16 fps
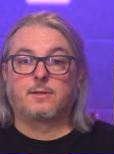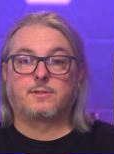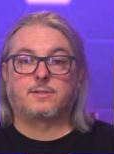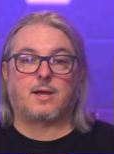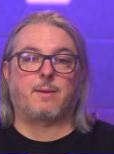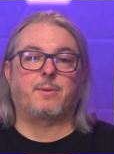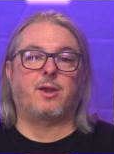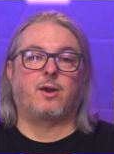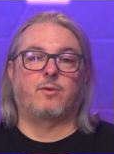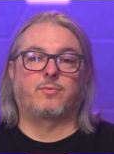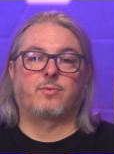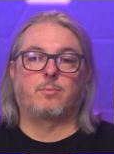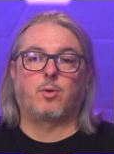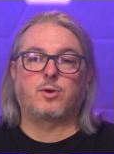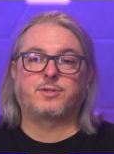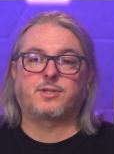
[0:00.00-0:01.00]
Tom here
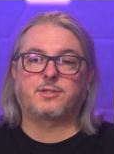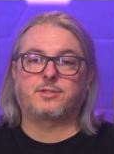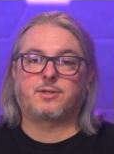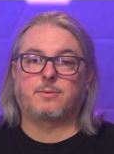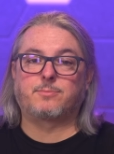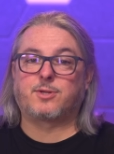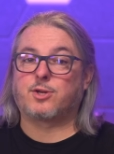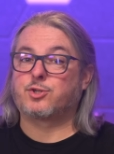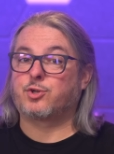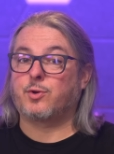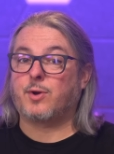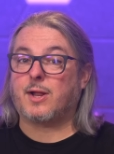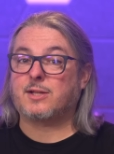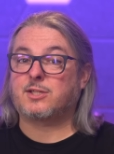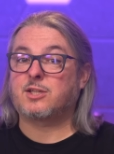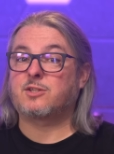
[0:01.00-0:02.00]
from Lawrence Systems, and
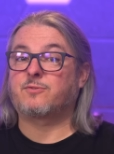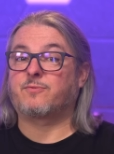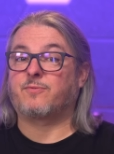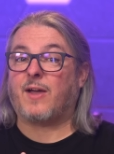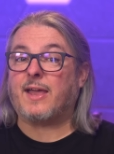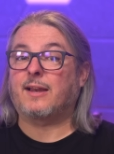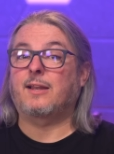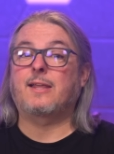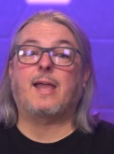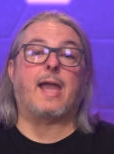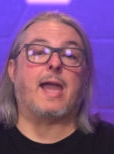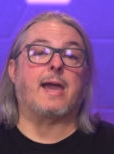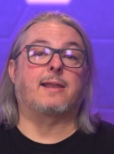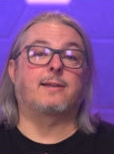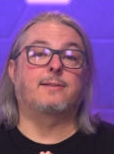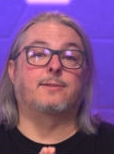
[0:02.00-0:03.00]
TrueNAS has finally
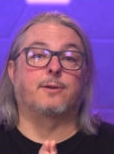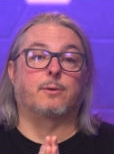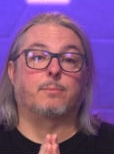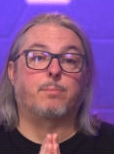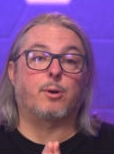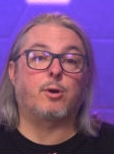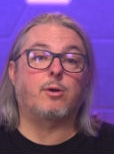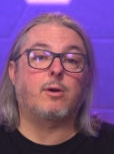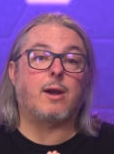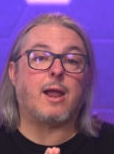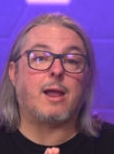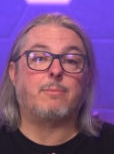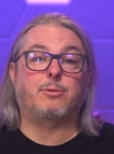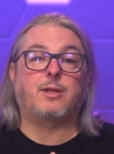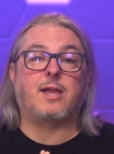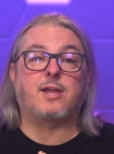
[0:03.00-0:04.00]
added their per
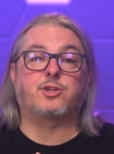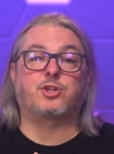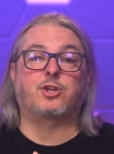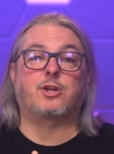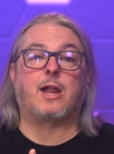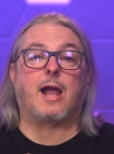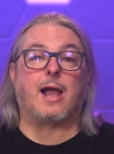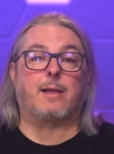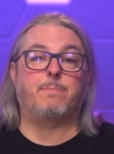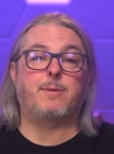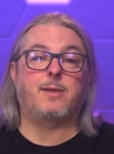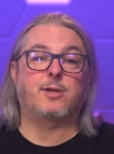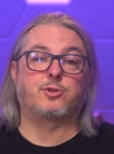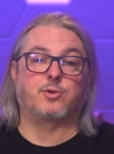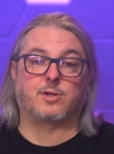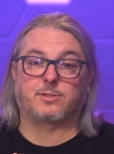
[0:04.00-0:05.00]
application IP
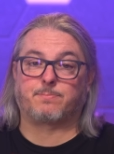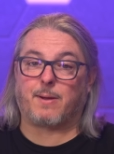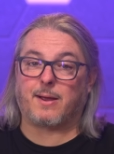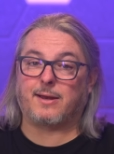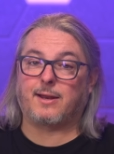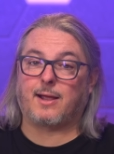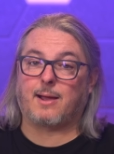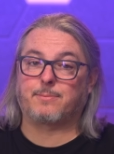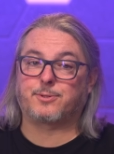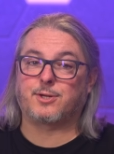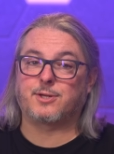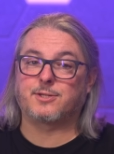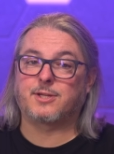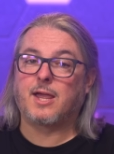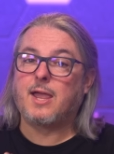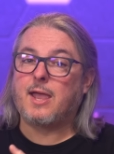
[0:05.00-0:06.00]
address binding
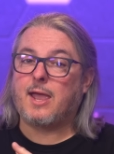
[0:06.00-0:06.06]
options.